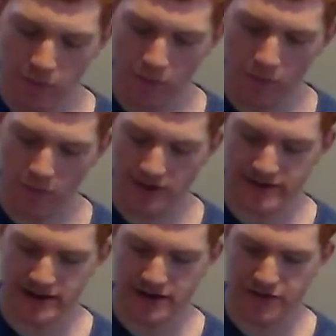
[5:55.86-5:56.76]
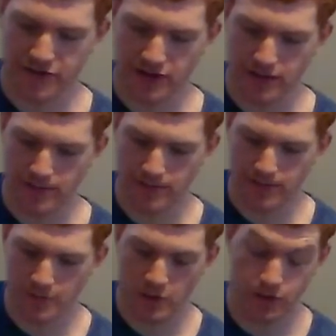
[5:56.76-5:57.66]
with a down strum,
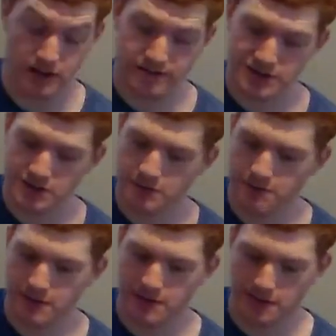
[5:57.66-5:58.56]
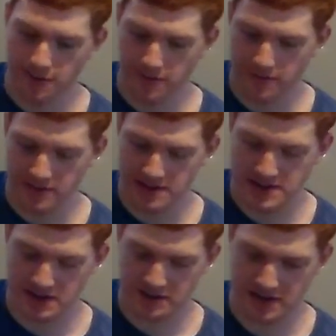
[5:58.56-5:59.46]
or whatever strum you want to do, to
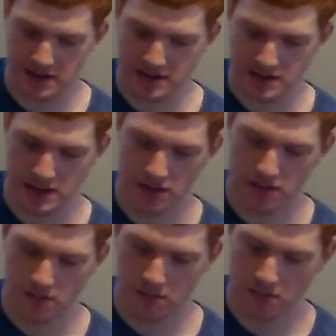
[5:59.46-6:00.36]
6th fret. So,